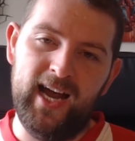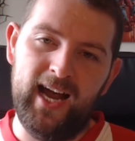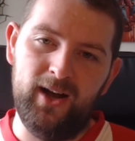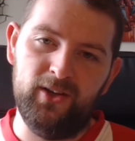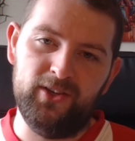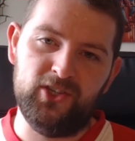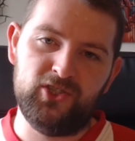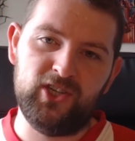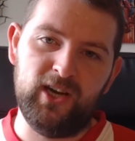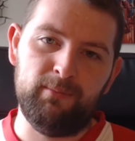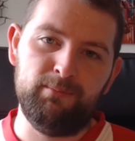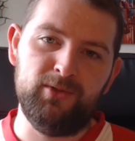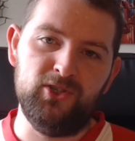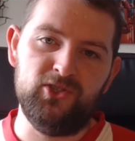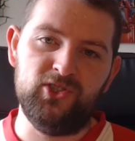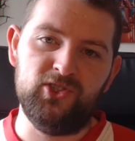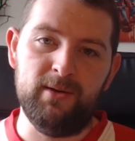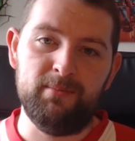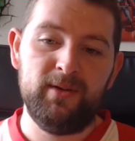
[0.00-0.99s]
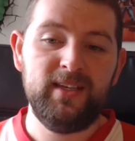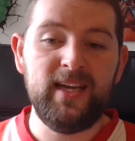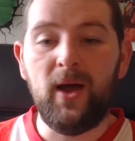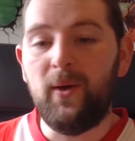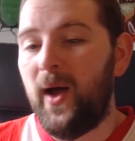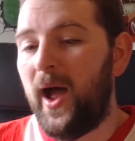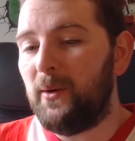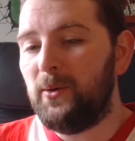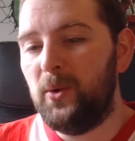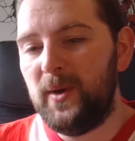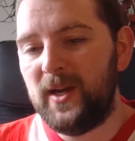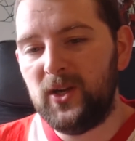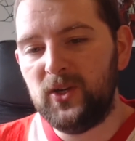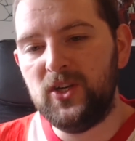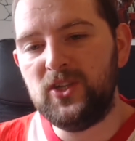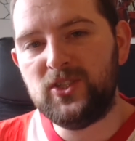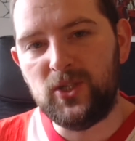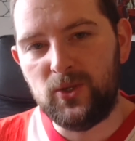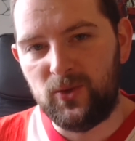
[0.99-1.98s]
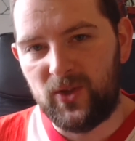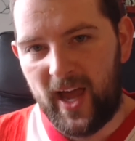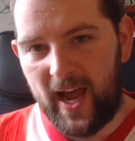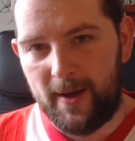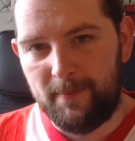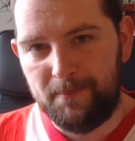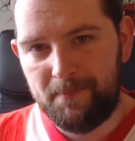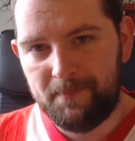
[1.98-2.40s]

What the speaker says: out of the Championship? Now, how are we going to do that?